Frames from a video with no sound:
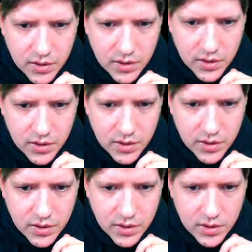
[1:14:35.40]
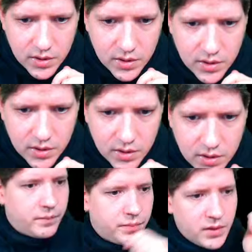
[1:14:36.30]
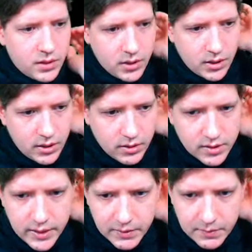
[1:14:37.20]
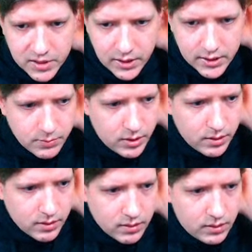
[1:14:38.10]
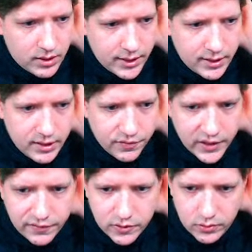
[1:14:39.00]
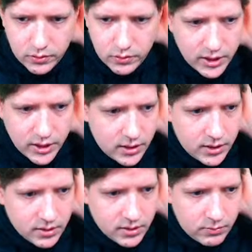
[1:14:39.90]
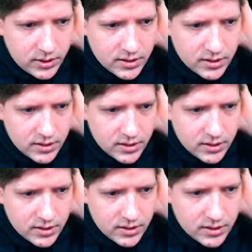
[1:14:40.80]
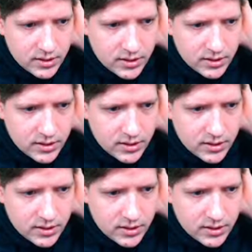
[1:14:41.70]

recursing into subgame. The subgame starts with 9-8-5-2 and 10-1-7. Cool.